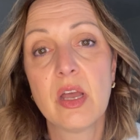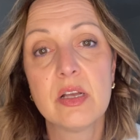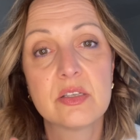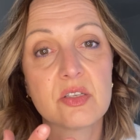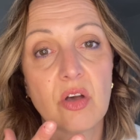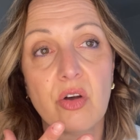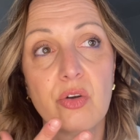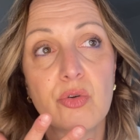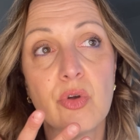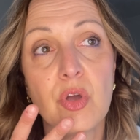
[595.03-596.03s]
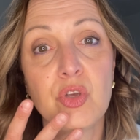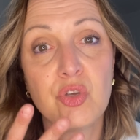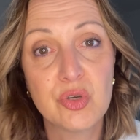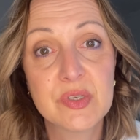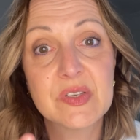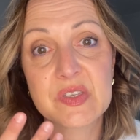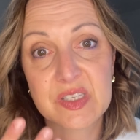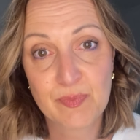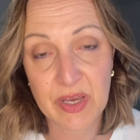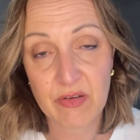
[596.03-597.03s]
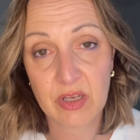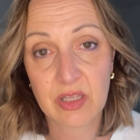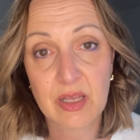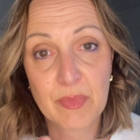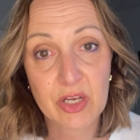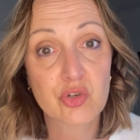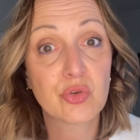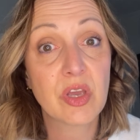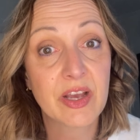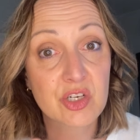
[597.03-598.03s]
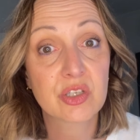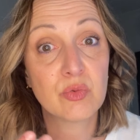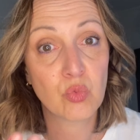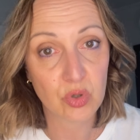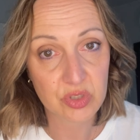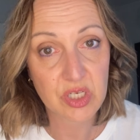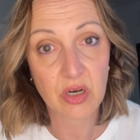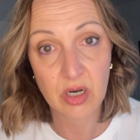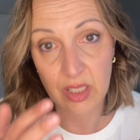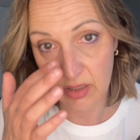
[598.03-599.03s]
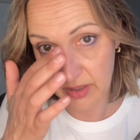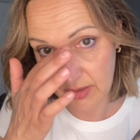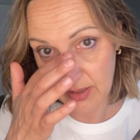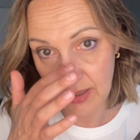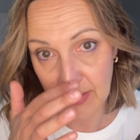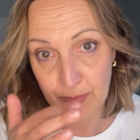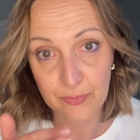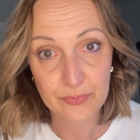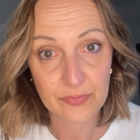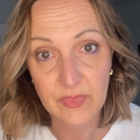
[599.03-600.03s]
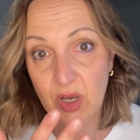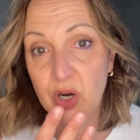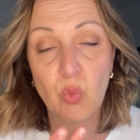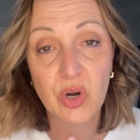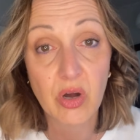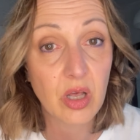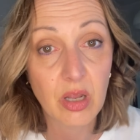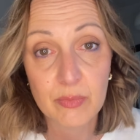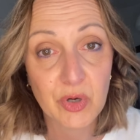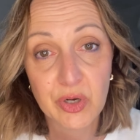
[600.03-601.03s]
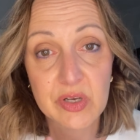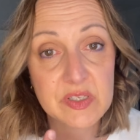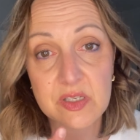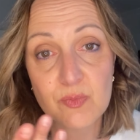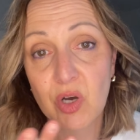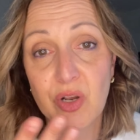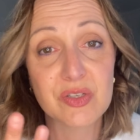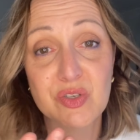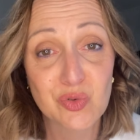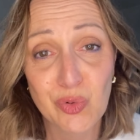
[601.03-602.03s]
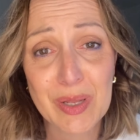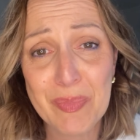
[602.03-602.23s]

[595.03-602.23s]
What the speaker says: So use it sparingly and make sure you actually want to highlight I don't want to highlight my nose because my nose is already